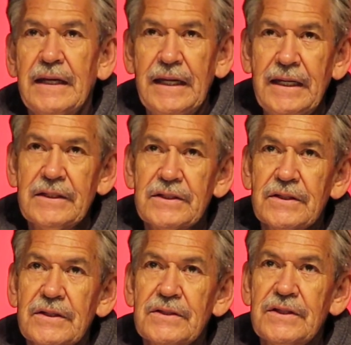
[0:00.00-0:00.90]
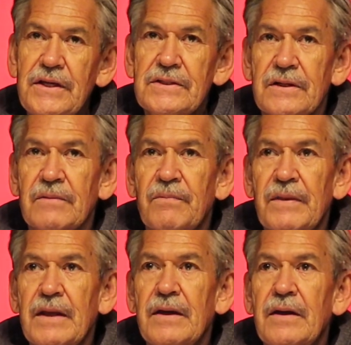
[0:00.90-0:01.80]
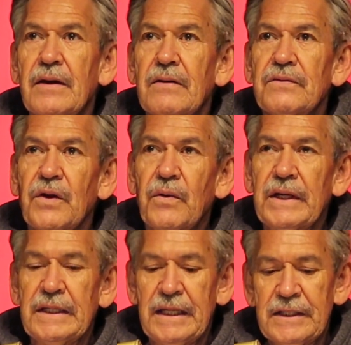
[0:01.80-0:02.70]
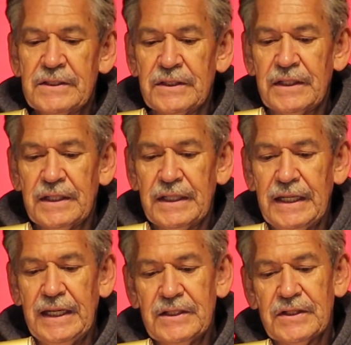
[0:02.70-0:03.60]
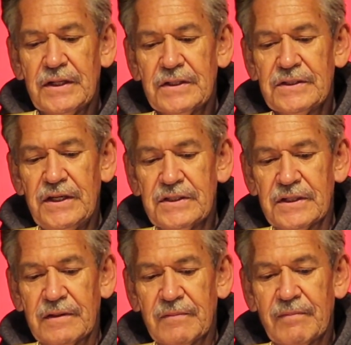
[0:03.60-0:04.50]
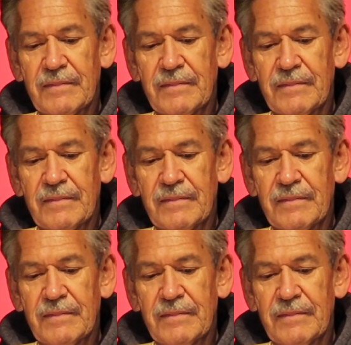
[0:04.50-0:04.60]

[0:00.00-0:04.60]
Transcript: Each season flowing into each season.